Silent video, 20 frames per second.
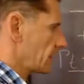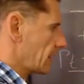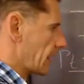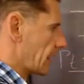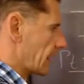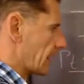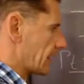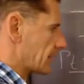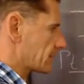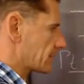
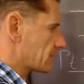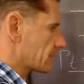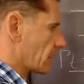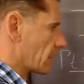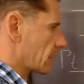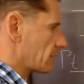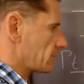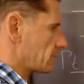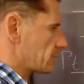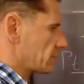and
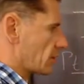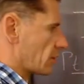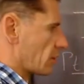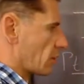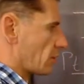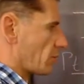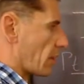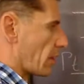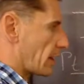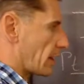time
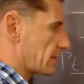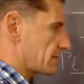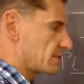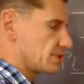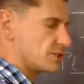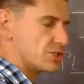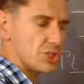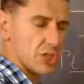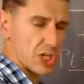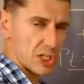0 minus
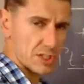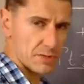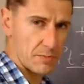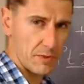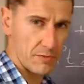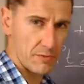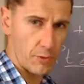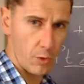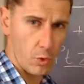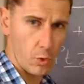is just
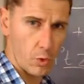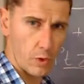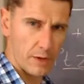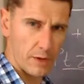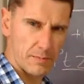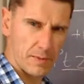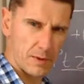before, right?